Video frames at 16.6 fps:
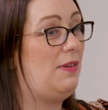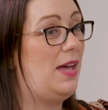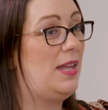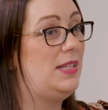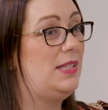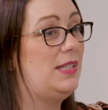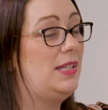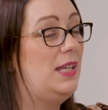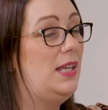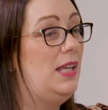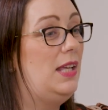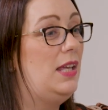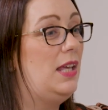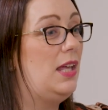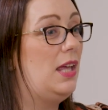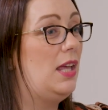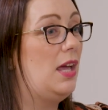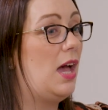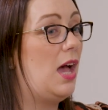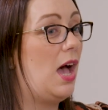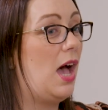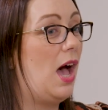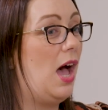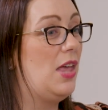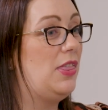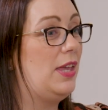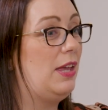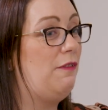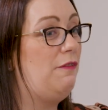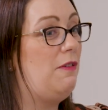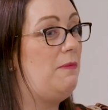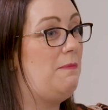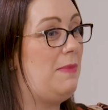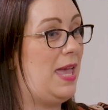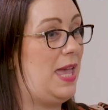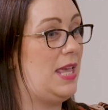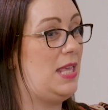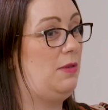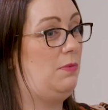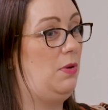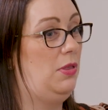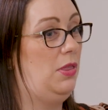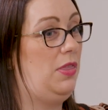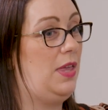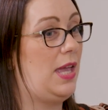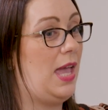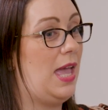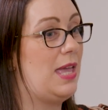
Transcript: And I think for me, the one thing,